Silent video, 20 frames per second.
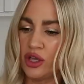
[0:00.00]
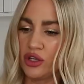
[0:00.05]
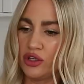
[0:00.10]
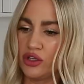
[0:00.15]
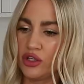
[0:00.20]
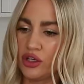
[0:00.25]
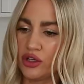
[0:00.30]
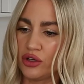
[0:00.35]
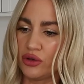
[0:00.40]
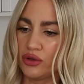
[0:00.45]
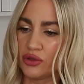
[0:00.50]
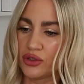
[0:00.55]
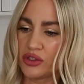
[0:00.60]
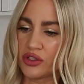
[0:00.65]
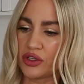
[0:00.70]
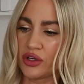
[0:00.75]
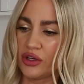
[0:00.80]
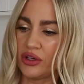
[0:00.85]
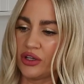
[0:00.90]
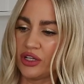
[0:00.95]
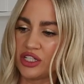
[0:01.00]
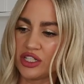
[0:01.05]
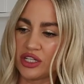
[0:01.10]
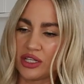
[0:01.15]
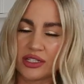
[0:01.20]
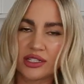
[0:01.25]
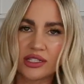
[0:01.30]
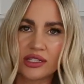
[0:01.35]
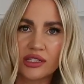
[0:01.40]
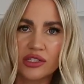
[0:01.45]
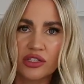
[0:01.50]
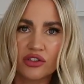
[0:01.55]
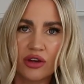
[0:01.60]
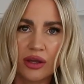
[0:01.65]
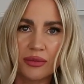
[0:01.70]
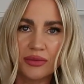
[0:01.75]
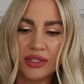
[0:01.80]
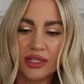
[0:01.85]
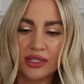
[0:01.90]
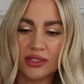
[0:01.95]
You can also adjust the
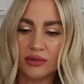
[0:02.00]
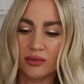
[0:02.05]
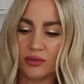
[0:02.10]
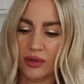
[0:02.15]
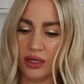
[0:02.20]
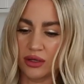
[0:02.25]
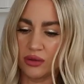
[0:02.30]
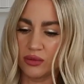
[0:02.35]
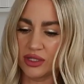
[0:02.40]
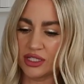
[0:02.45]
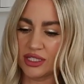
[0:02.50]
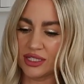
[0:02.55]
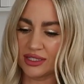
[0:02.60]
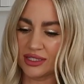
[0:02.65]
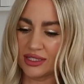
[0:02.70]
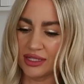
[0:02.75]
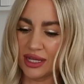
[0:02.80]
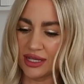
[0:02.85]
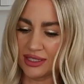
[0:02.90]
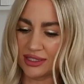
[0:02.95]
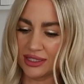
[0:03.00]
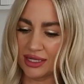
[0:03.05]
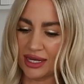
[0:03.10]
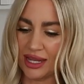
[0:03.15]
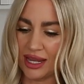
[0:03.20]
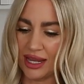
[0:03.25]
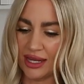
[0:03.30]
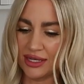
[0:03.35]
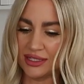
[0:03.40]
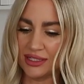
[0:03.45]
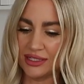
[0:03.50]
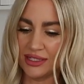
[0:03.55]
straps as well, which is nice and handy